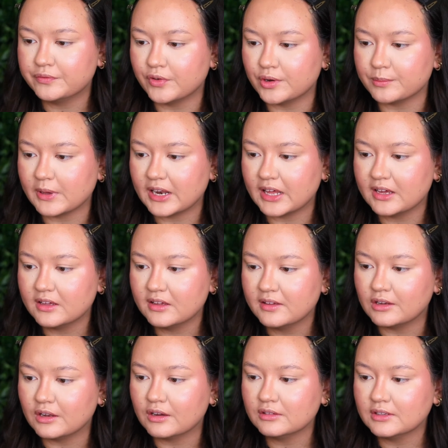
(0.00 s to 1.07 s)
Formula,
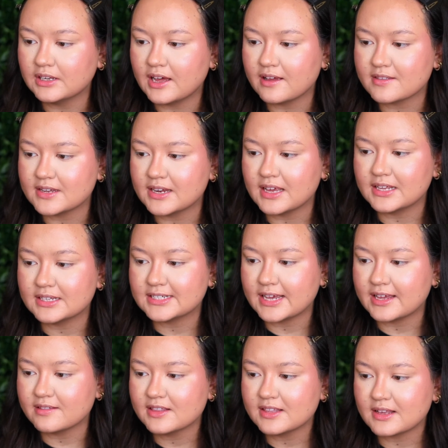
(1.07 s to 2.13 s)
Long Lasting
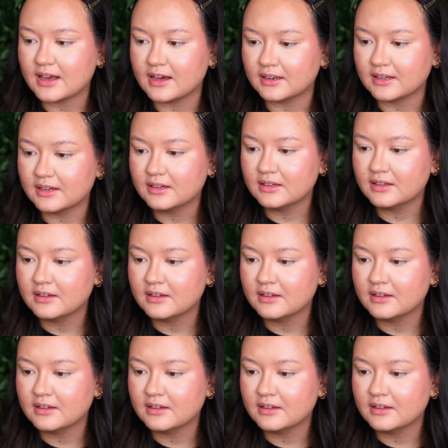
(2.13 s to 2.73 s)
Intense Color,